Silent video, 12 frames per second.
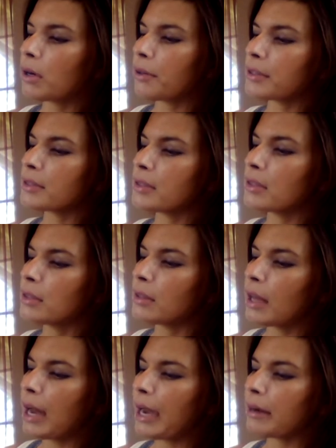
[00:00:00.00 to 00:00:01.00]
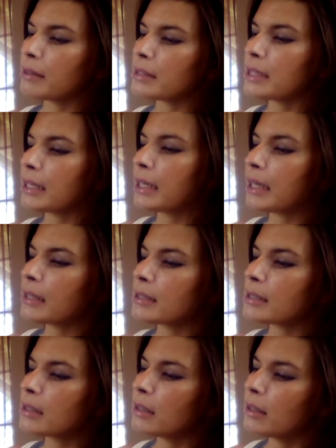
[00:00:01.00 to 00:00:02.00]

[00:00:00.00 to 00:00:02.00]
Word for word: or this iris, I guess.